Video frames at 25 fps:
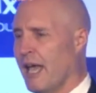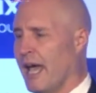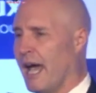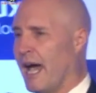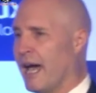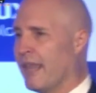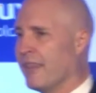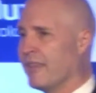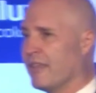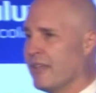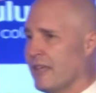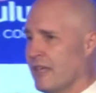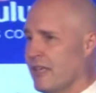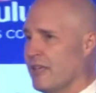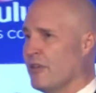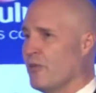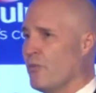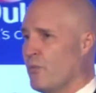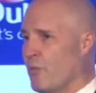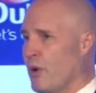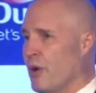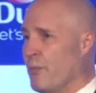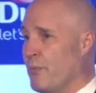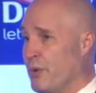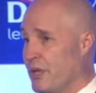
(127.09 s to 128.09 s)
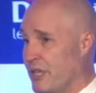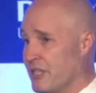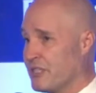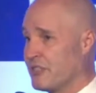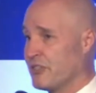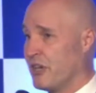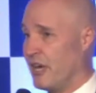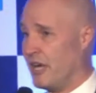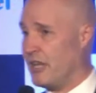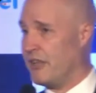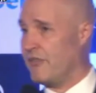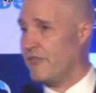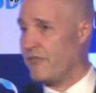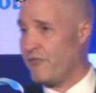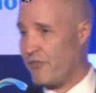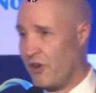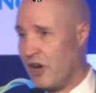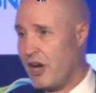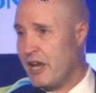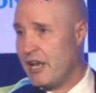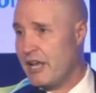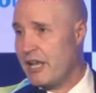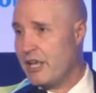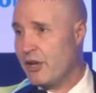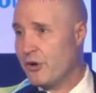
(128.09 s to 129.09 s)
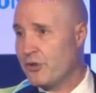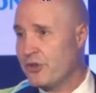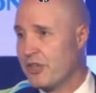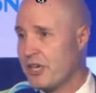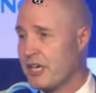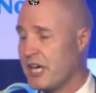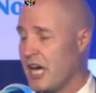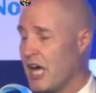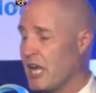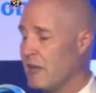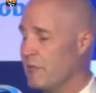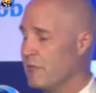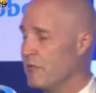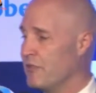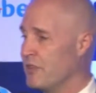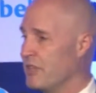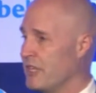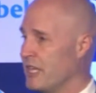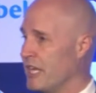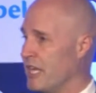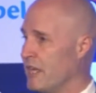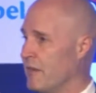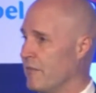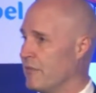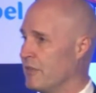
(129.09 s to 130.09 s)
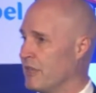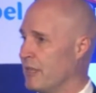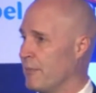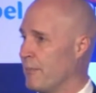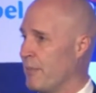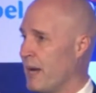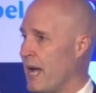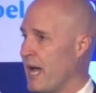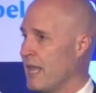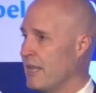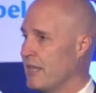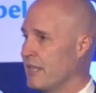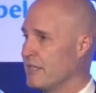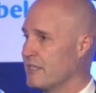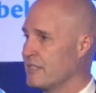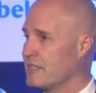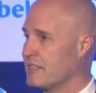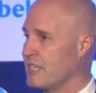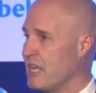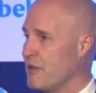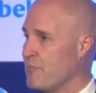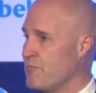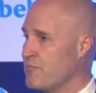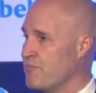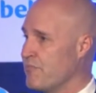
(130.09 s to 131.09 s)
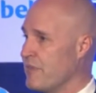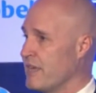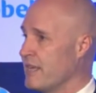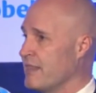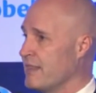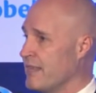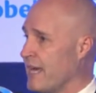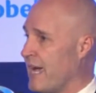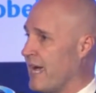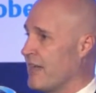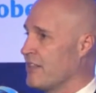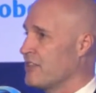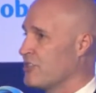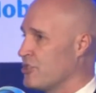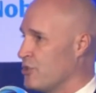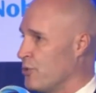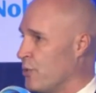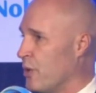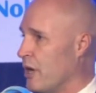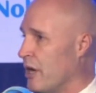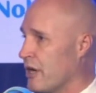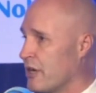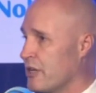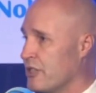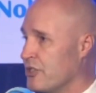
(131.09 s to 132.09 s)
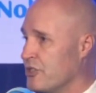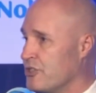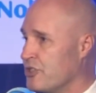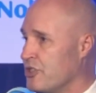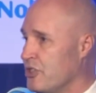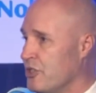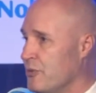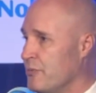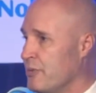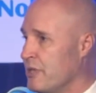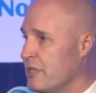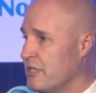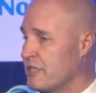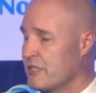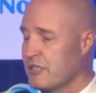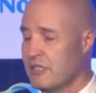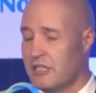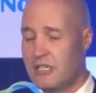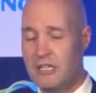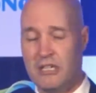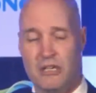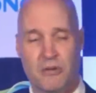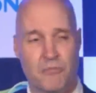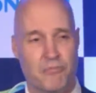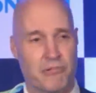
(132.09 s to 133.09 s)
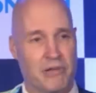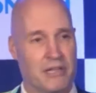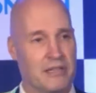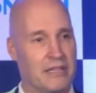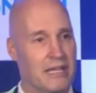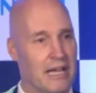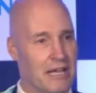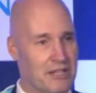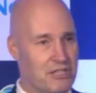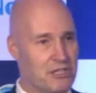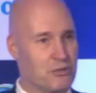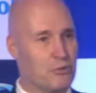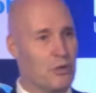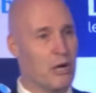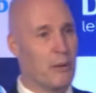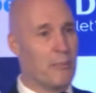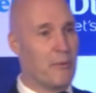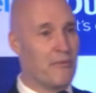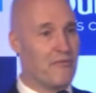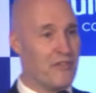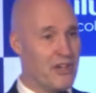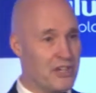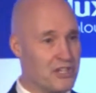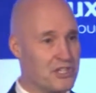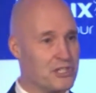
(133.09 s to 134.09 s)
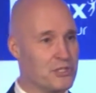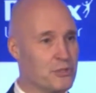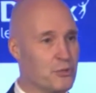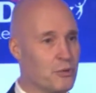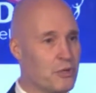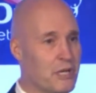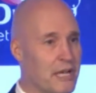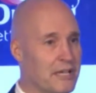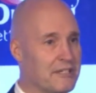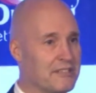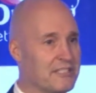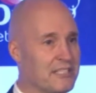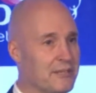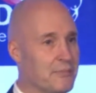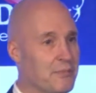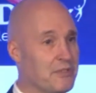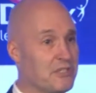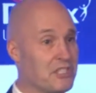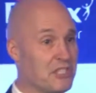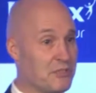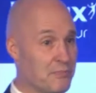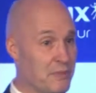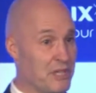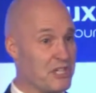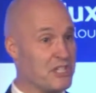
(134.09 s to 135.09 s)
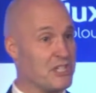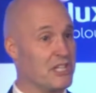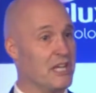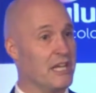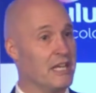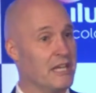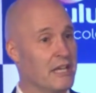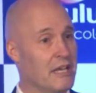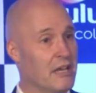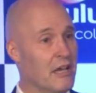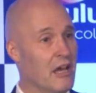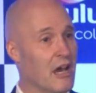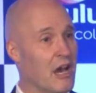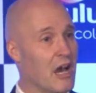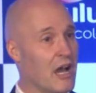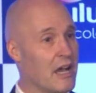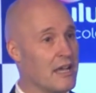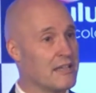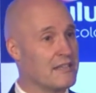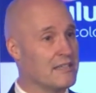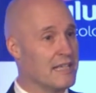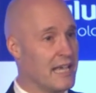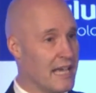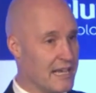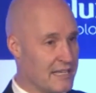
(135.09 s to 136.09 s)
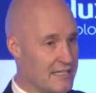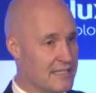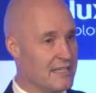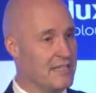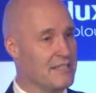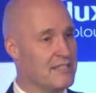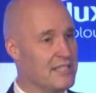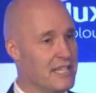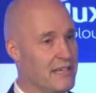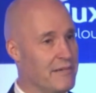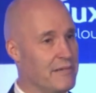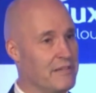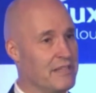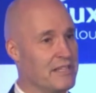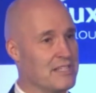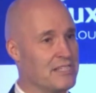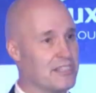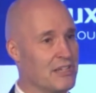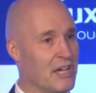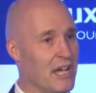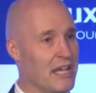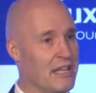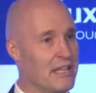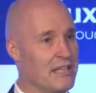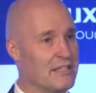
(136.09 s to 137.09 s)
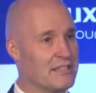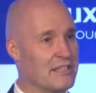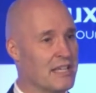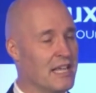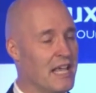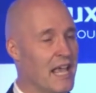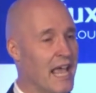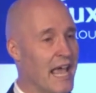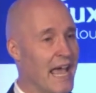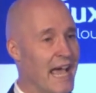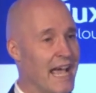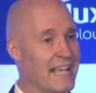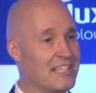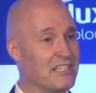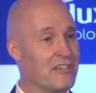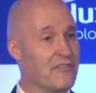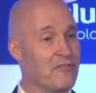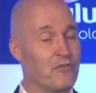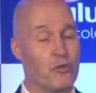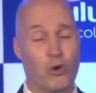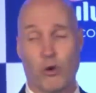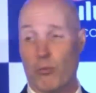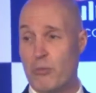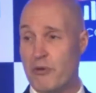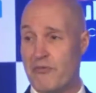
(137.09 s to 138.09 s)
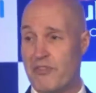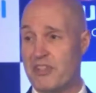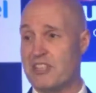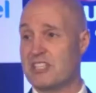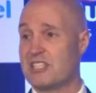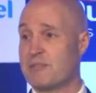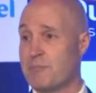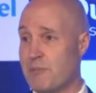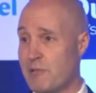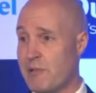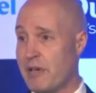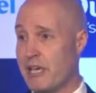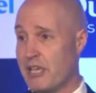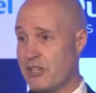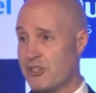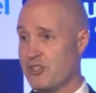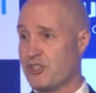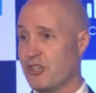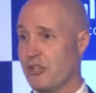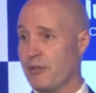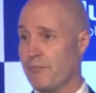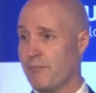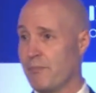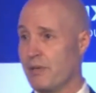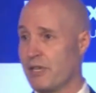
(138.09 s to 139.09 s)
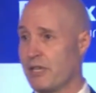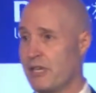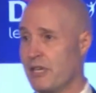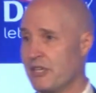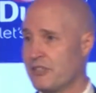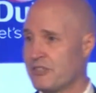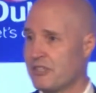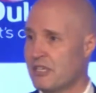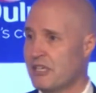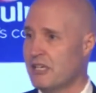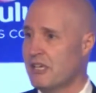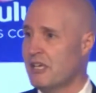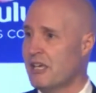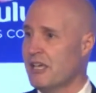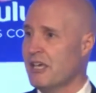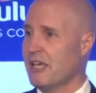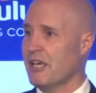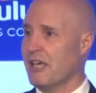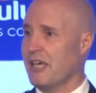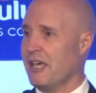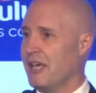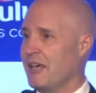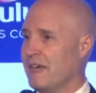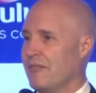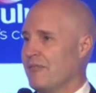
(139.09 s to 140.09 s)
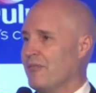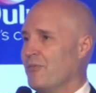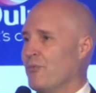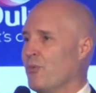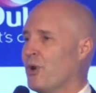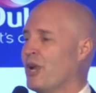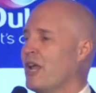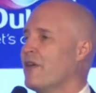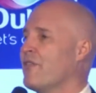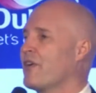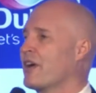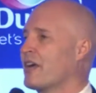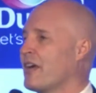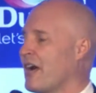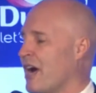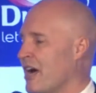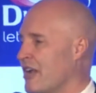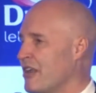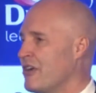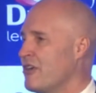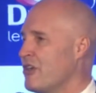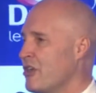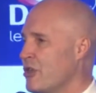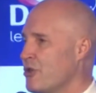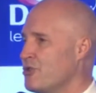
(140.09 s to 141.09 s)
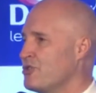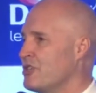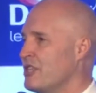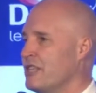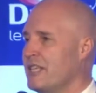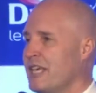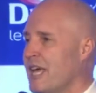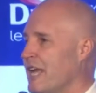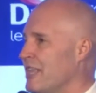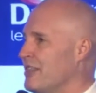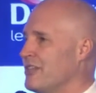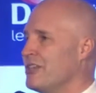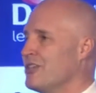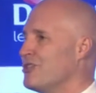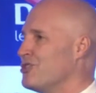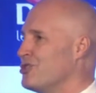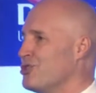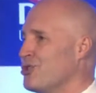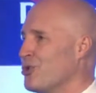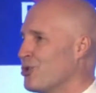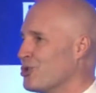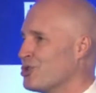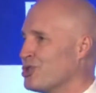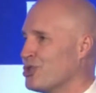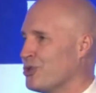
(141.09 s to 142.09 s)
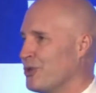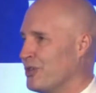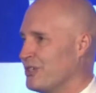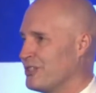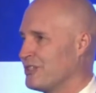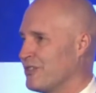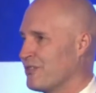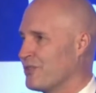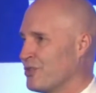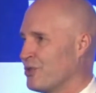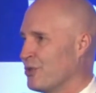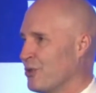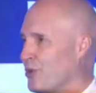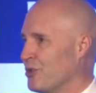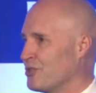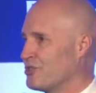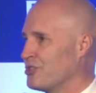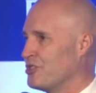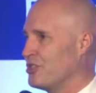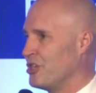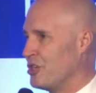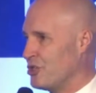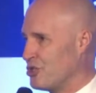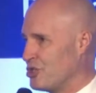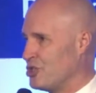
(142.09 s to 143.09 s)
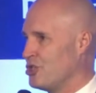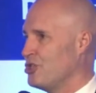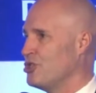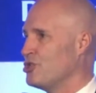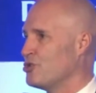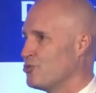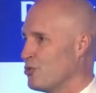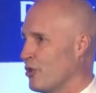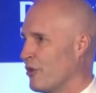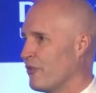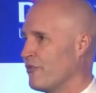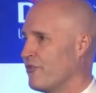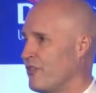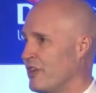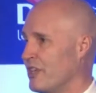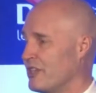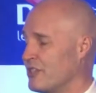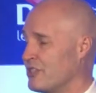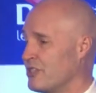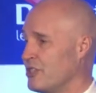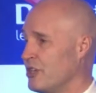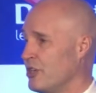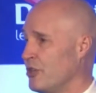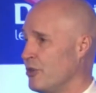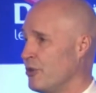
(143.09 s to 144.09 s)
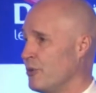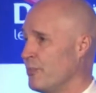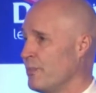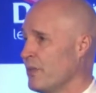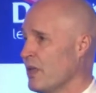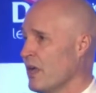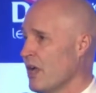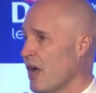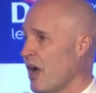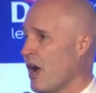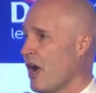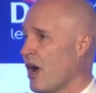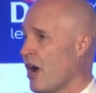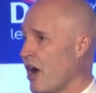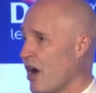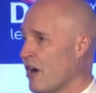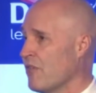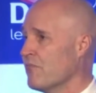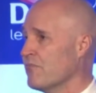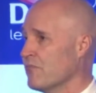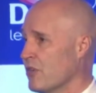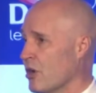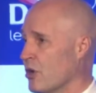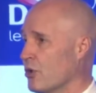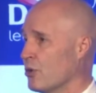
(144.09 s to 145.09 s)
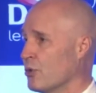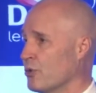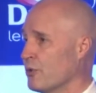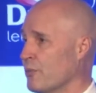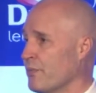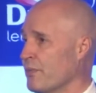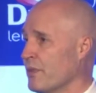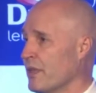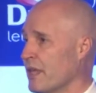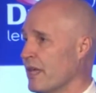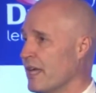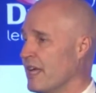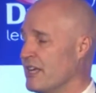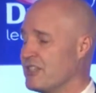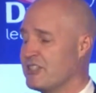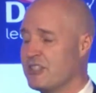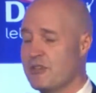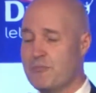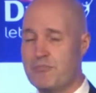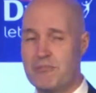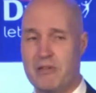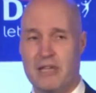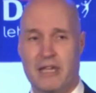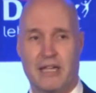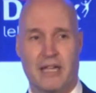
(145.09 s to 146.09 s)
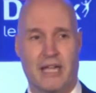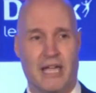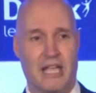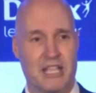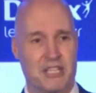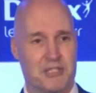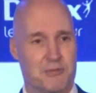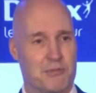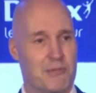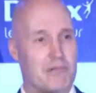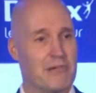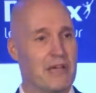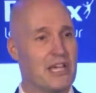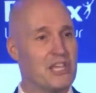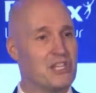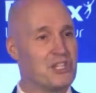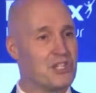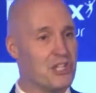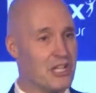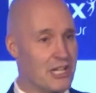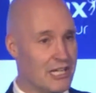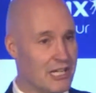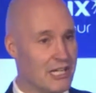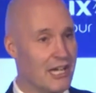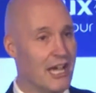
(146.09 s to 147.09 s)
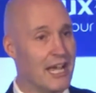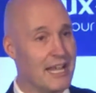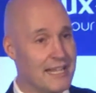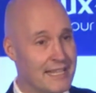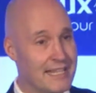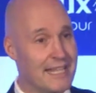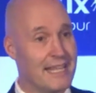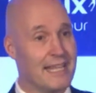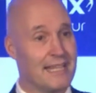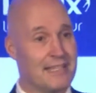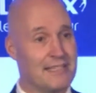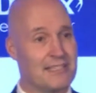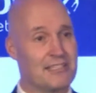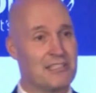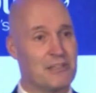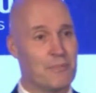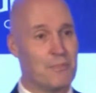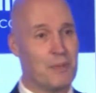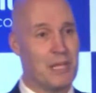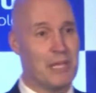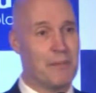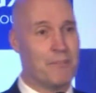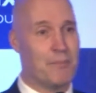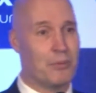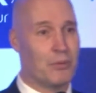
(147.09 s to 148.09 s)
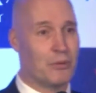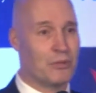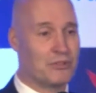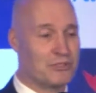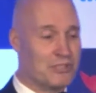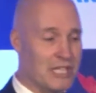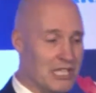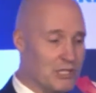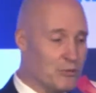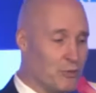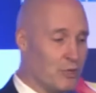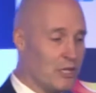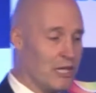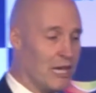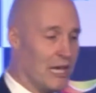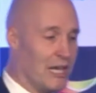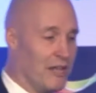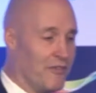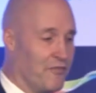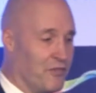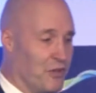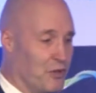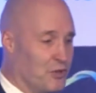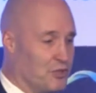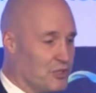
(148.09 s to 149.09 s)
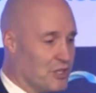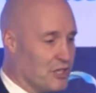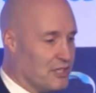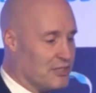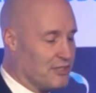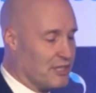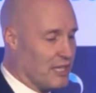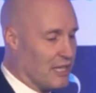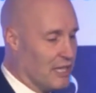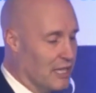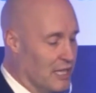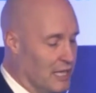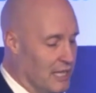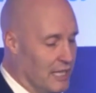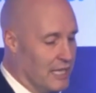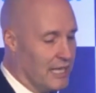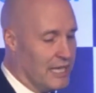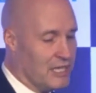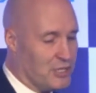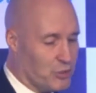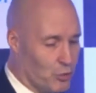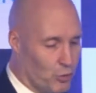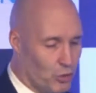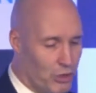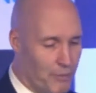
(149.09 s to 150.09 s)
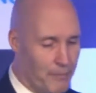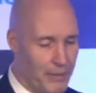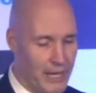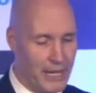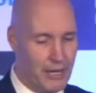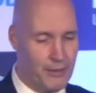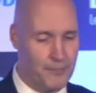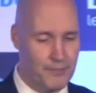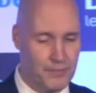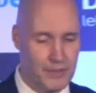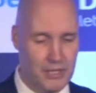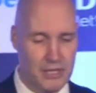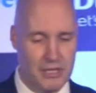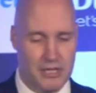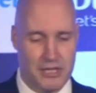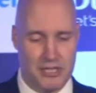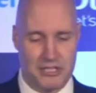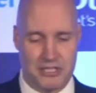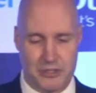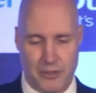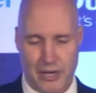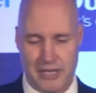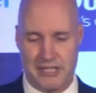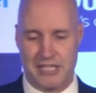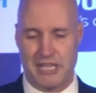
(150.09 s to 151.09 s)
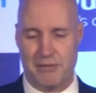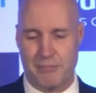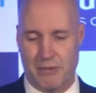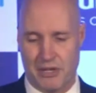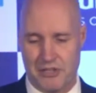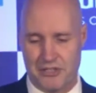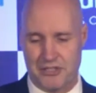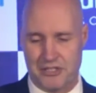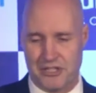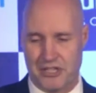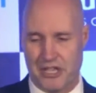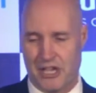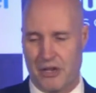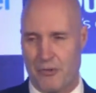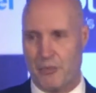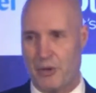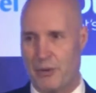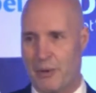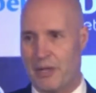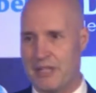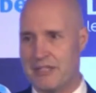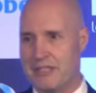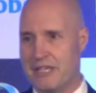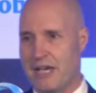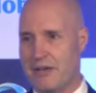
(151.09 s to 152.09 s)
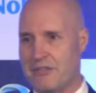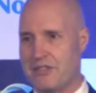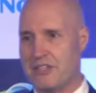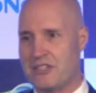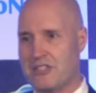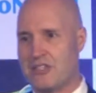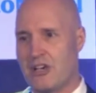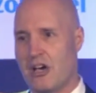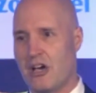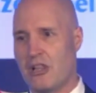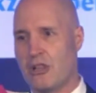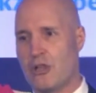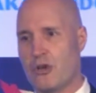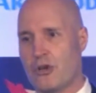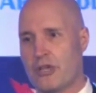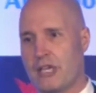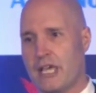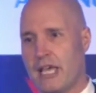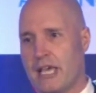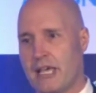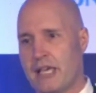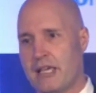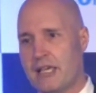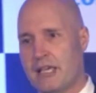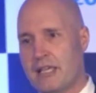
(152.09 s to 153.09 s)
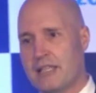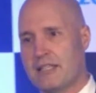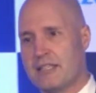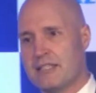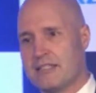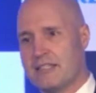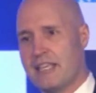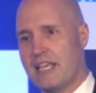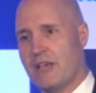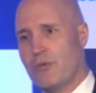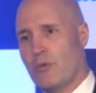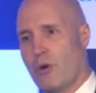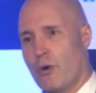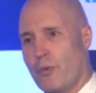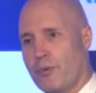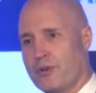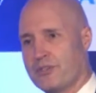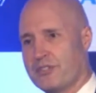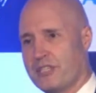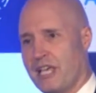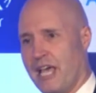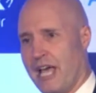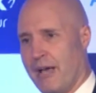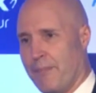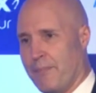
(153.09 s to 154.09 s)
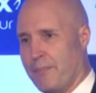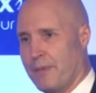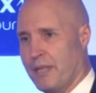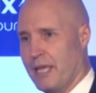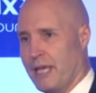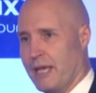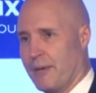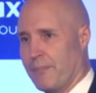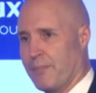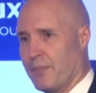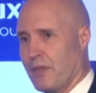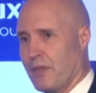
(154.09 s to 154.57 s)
And when we decide finally on the color of the year and the palettes, then bring that to our consumers, bring that to our professional customers, especially architects and interior designers, as a form of inspiration. Because whatever color you use in the end is your choice, of course, and you choose what fits you. Our role is to bring inspiration and ideas to people. So that's what Color Futures is all about. So 18 months ago, we went out to start looking to see what was happening.